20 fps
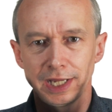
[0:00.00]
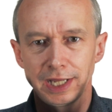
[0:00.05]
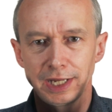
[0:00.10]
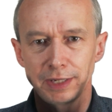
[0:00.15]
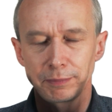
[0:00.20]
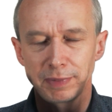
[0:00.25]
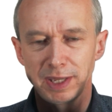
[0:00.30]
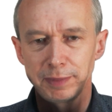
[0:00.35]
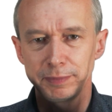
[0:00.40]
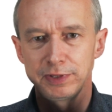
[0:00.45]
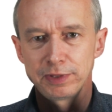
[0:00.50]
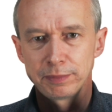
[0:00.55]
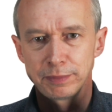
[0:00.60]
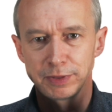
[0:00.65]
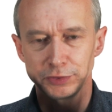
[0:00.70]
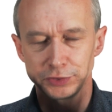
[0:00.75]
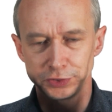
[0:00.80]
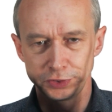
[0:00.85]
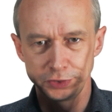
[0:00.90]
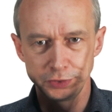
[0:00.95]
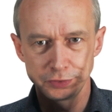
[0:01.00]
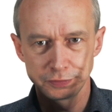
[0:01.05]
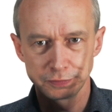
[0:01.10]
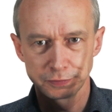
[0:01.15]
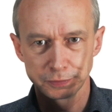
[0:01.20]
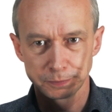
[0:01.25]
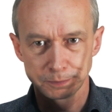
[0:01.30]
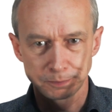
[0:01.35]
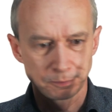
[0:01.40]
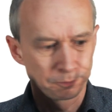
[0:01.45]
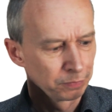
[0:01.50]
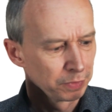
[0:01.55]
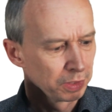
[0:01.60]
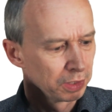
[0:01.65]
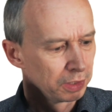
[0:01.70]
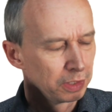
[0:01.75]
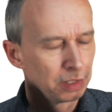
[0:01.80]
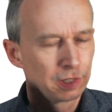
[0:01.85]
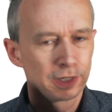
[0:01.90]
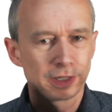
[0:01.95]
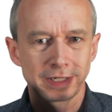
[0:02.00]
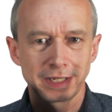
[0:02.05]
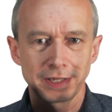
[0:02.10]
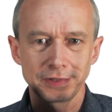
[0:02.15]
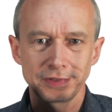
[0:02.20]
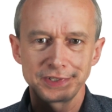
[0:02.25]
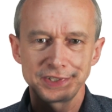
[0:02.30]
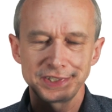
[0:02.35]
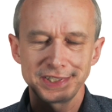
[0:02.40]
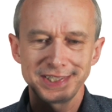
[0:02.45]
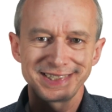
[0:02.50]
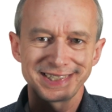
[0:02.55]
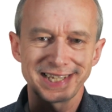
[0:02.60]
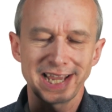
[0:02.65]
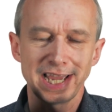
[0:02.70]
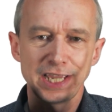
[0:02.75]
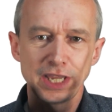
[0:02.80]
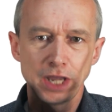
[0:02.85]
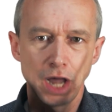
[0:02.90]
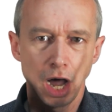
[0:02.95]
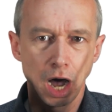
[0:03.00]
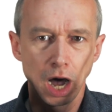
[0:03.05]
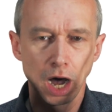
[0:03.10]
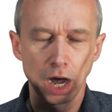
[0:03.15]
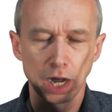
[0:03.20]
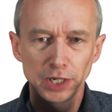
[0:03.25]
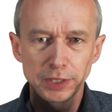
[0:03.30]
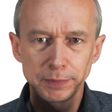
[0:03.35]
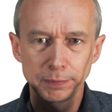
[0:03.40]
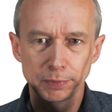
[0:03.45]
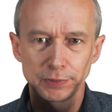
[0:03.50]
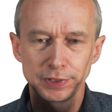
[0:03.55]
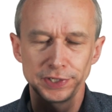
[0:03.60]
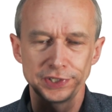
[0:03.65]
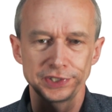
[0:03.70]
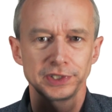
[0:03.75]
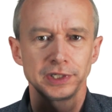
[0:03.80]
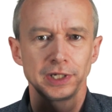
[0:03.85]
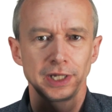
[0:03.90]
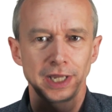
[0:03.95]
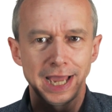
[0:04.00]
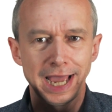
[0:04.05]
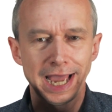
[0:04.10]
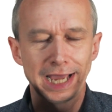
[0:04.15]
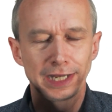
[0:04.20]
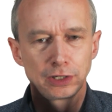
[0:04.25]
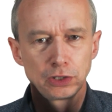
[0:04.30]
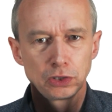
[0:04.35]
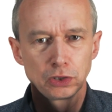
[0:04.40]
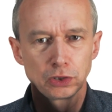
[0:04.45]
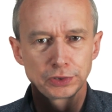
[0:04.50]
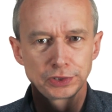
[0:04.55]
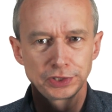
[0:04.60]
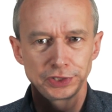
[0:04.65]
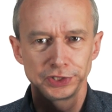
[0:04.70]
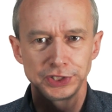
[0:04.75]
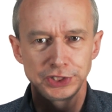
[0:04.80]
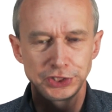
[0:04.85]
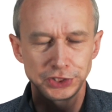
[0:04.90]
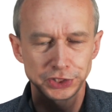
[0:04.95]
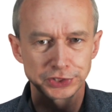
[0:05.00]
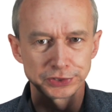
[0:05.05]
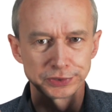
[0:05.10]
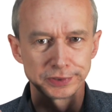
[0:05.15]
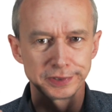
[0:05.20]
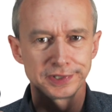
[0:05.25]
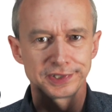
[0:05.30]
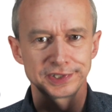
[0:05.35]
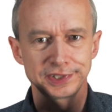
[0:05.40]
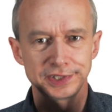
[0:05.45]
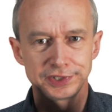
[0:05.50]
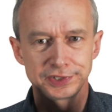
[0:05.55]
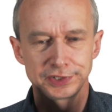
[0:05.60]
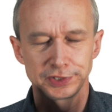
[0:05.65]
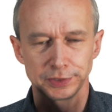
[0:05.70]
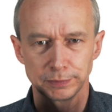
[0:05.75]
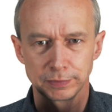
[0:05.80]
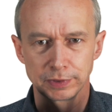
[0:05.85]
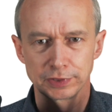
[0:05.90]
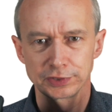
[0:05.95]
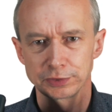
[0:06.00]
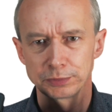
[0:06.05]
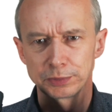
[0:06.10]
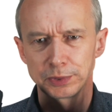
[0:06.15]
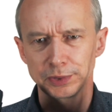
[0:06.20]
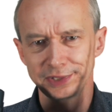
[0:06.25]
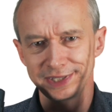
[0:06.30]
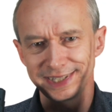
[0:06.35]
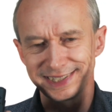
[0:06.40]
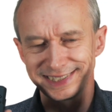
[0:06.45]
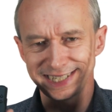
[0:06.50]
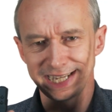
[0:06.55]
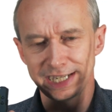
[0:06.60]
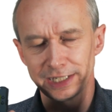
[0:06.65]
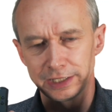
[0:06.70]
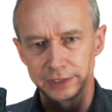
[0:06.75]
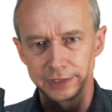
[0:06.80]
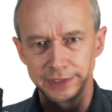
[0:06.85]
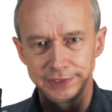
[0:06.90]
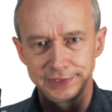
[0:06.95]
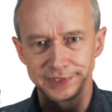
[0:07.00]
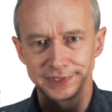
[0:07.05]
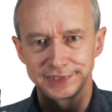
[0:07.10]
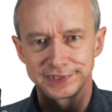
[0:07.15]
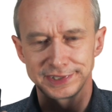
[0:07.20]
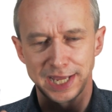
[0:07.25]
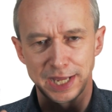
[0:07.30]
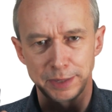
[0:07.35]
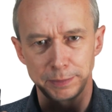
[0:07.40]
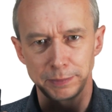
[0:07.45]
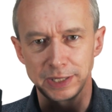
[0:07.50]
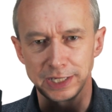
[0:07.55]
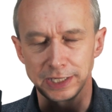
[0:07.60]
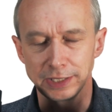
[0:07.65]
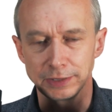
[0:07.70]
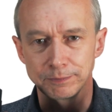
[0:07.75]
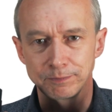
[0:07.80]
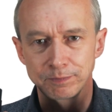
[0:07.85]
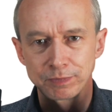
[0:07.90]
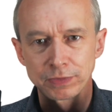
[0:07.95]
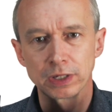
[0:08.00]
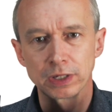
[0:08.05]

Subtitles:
and maybe the most useful. Now, this is a hybrid analog-digital system. So what exactly does that mean?